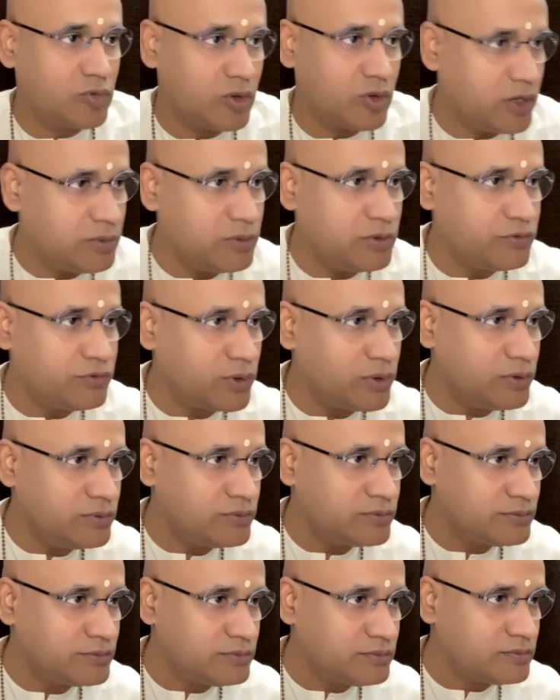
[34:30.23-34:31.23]
Are you able to
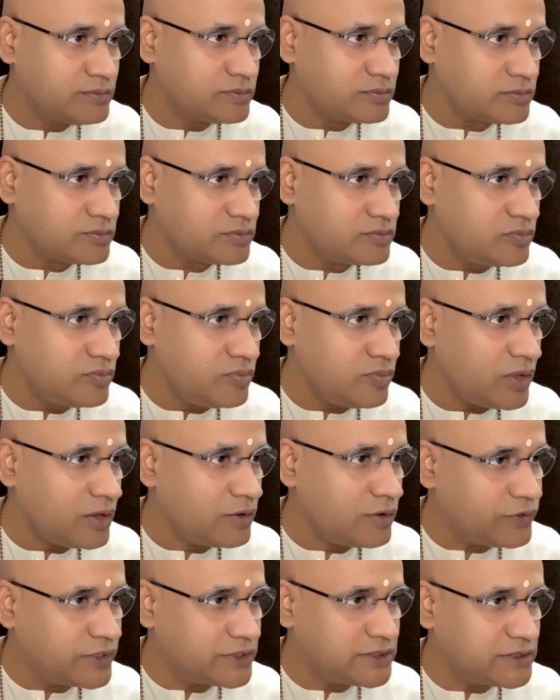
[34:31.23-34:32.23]
follow?
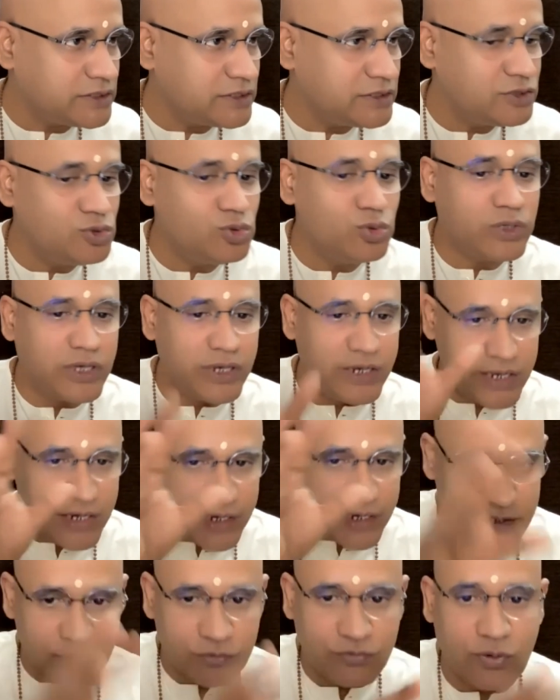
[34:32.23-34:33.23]
First is you
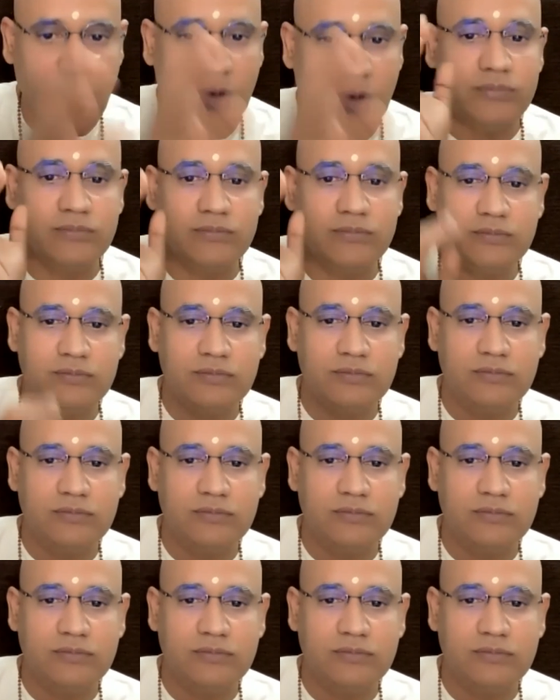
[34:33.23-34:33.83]
create a form.